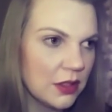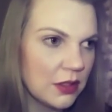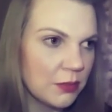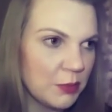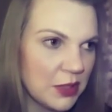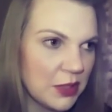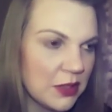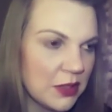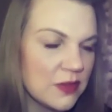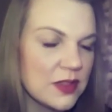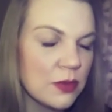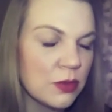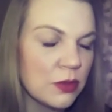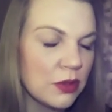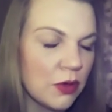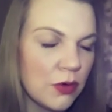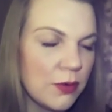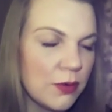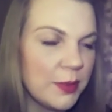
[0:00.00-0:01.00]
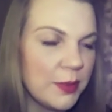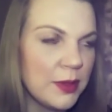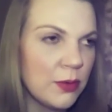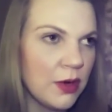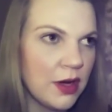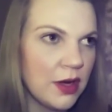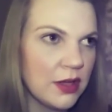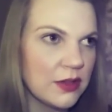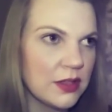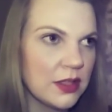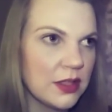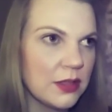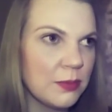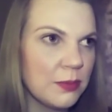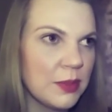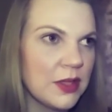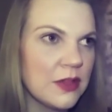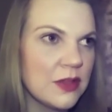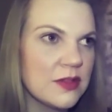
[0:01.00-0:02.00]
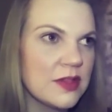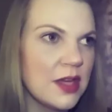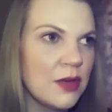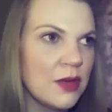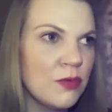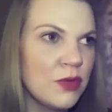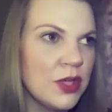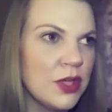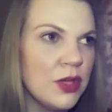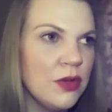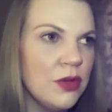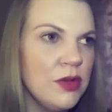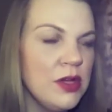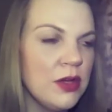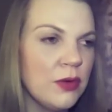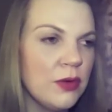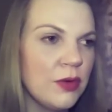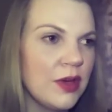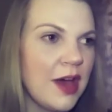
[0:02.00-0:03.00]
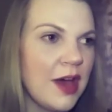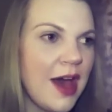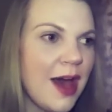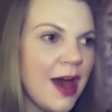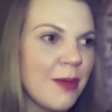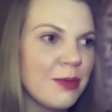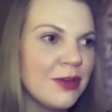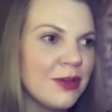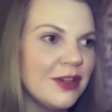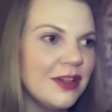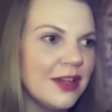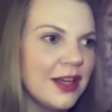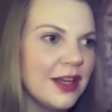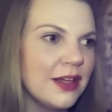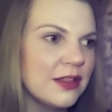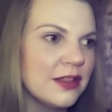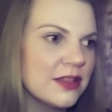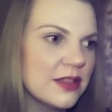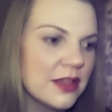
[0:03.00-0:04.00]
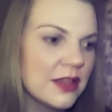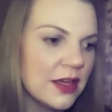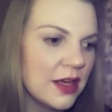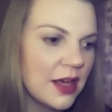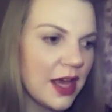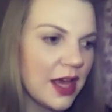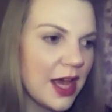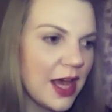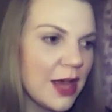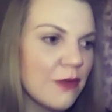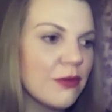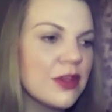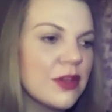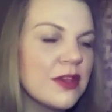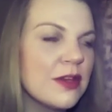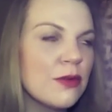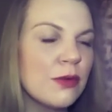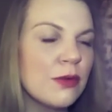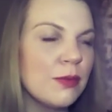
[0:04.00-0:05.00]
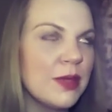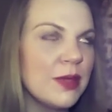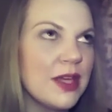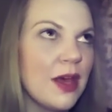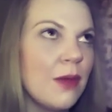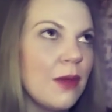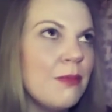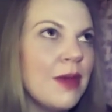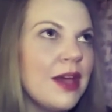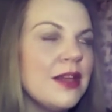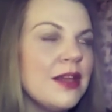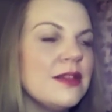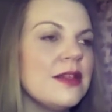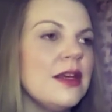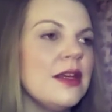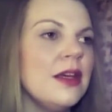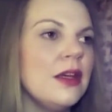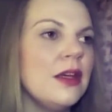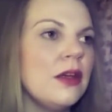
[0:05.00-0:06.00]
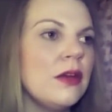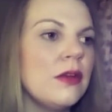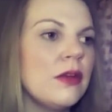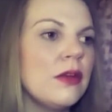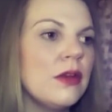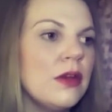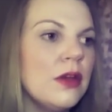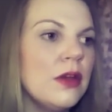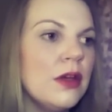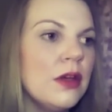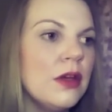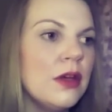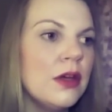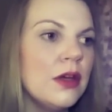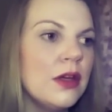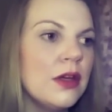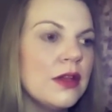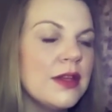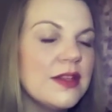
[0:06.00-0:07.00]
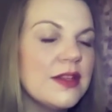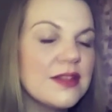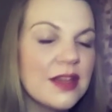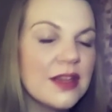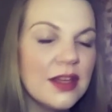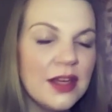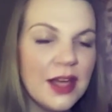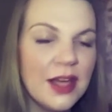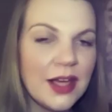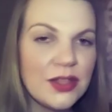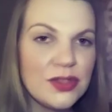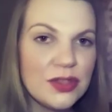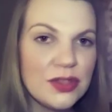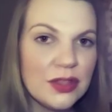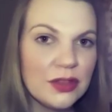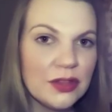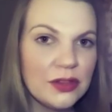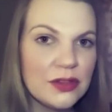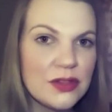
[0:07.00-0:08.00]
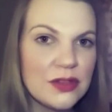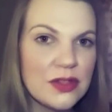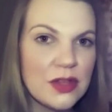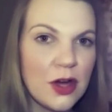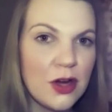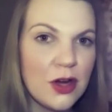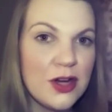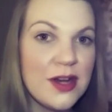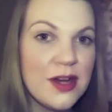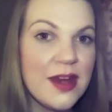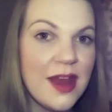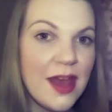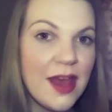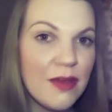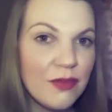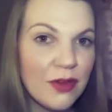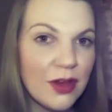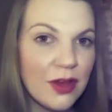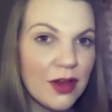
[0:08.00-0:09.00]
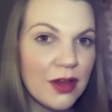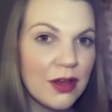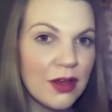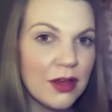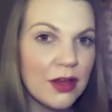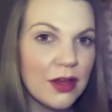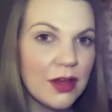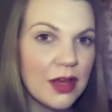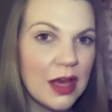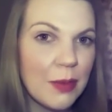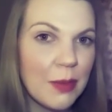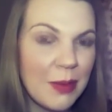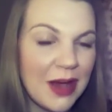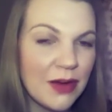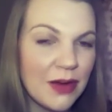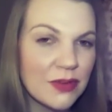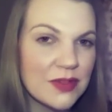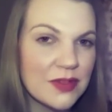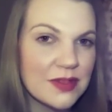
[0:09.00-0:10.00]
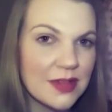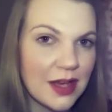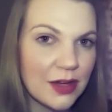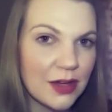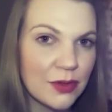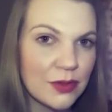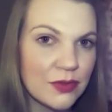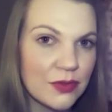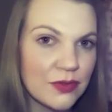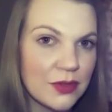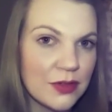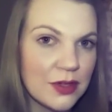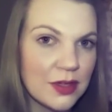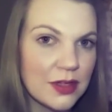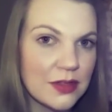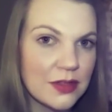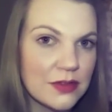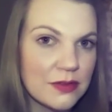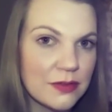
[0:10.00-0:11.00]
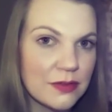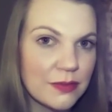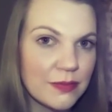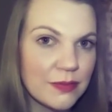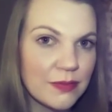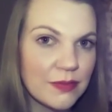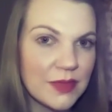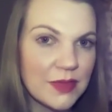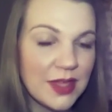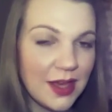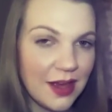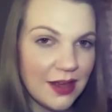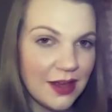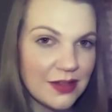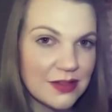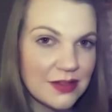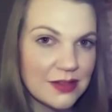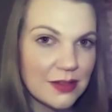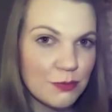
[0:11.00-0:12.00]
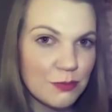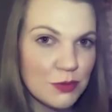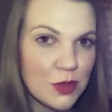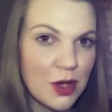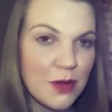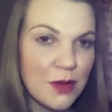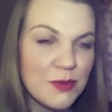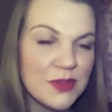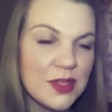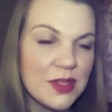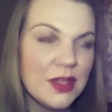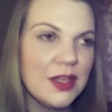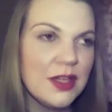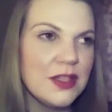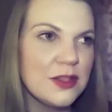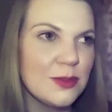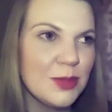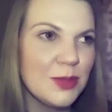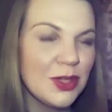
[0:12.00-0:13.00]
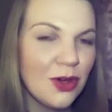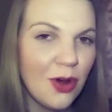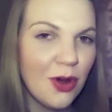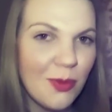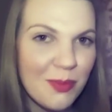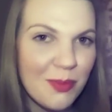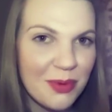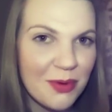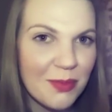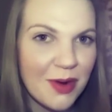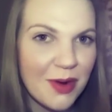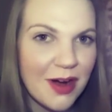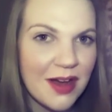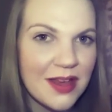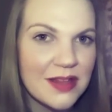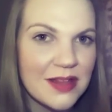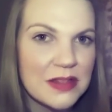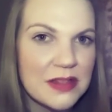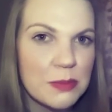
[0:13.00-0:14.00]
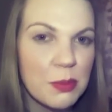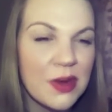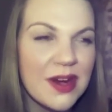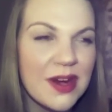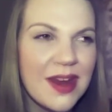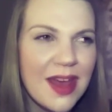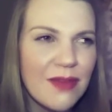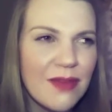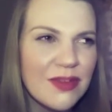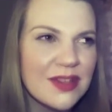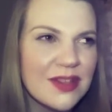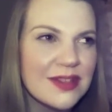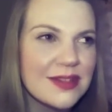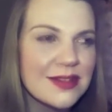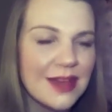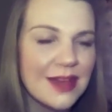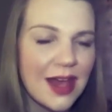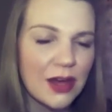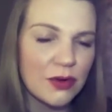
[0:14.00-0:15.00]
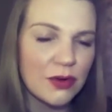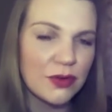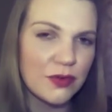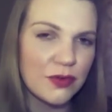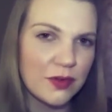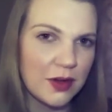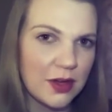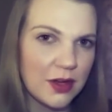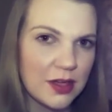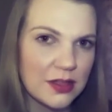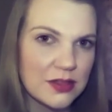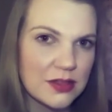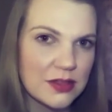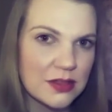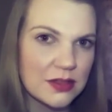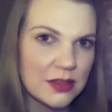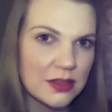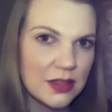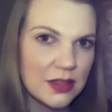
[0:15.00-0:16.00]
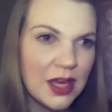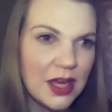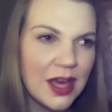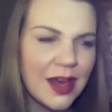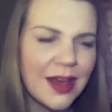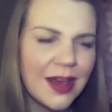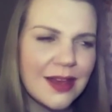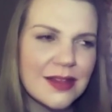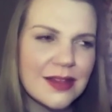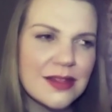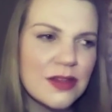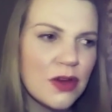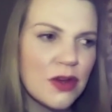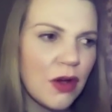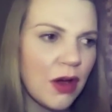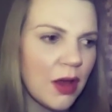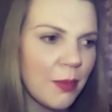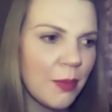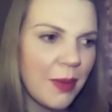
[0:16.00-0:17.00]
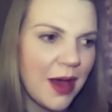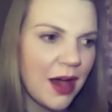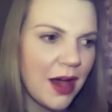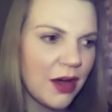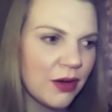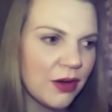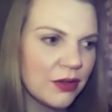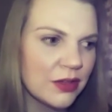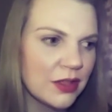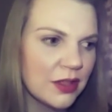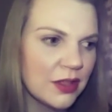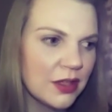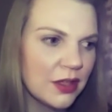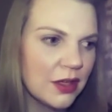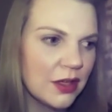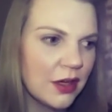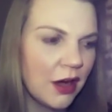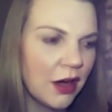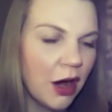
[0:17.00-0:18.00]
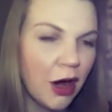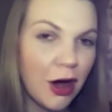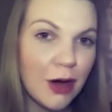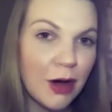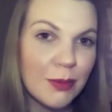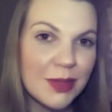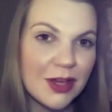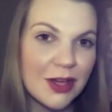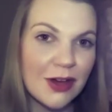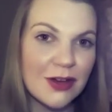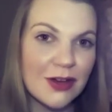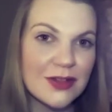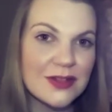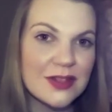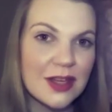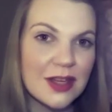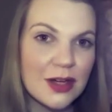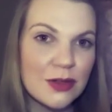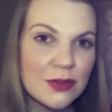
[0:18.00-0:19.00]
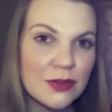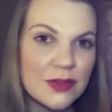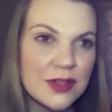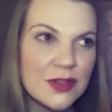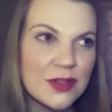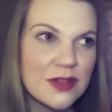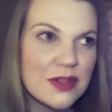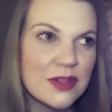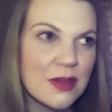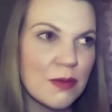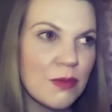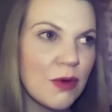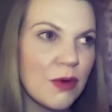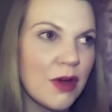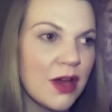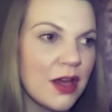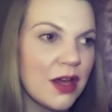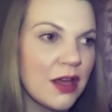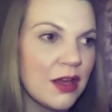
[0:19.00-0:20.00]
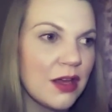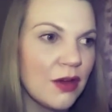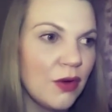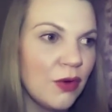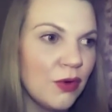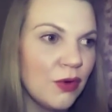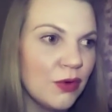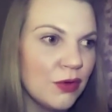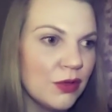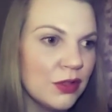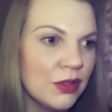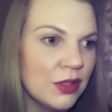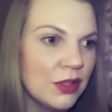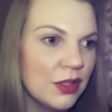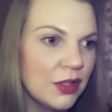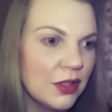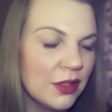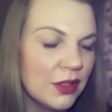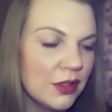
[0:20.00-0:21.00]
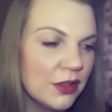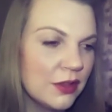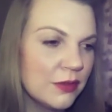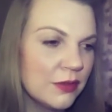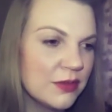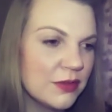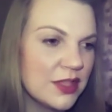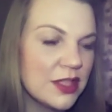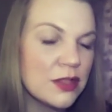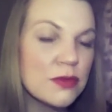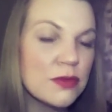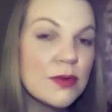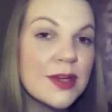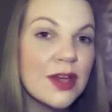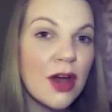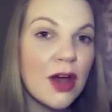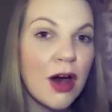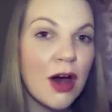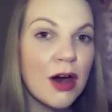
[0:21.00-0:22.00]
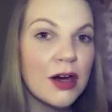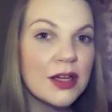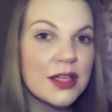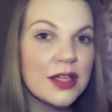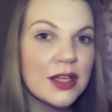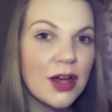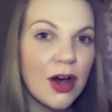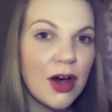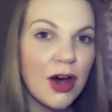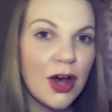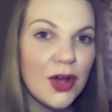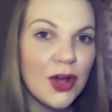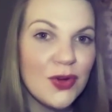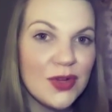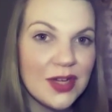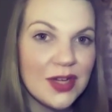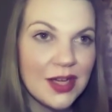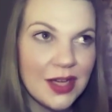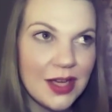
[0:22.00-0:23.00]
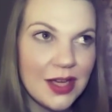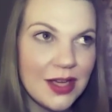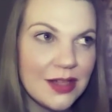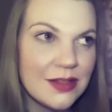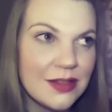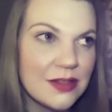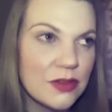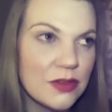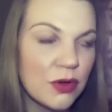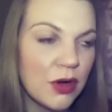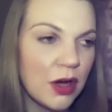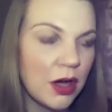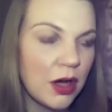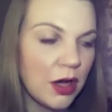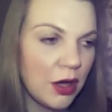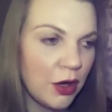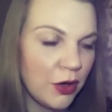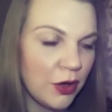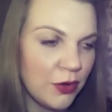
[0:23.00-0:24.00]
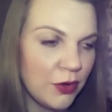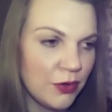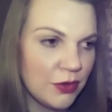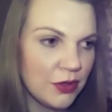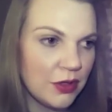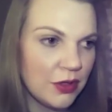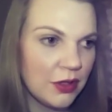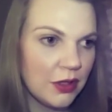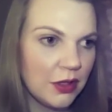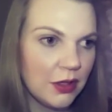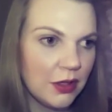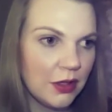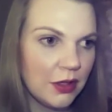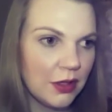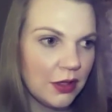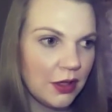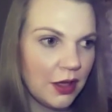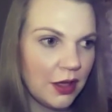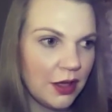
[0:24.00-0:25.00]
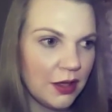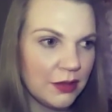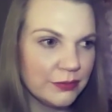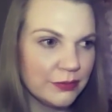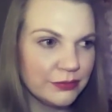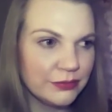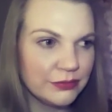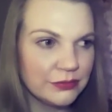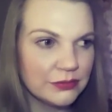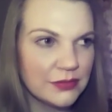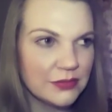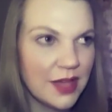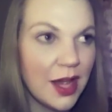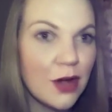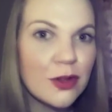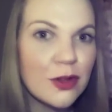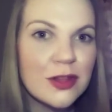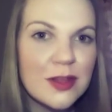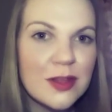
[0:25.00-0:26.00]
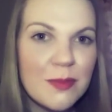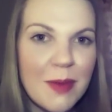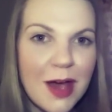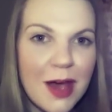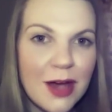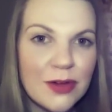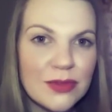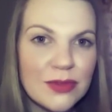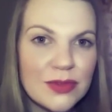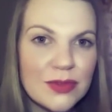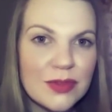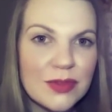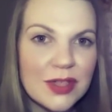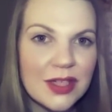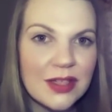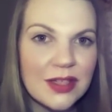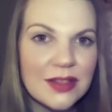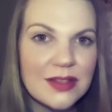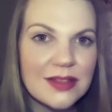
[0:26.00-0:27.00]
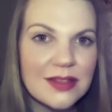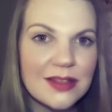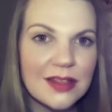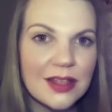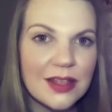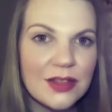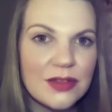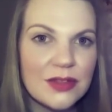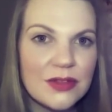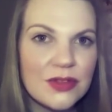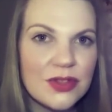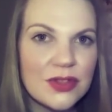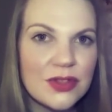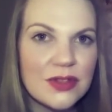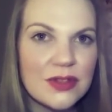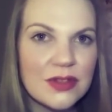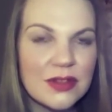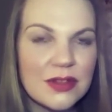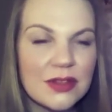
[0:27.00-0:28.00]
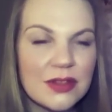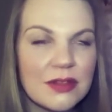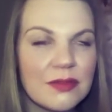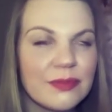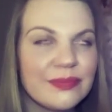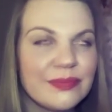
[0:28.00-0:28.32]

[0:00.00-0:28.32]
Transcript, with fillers: because it will all be worth it because then reunion will happen and everything will be amazing. These connections are never about sacrifice. Yes, sometimes there needs to be compromise, but never sacrifice. It's not about harming ourselves in some way or disregarding our own needs or our own um, healthy boundaries and just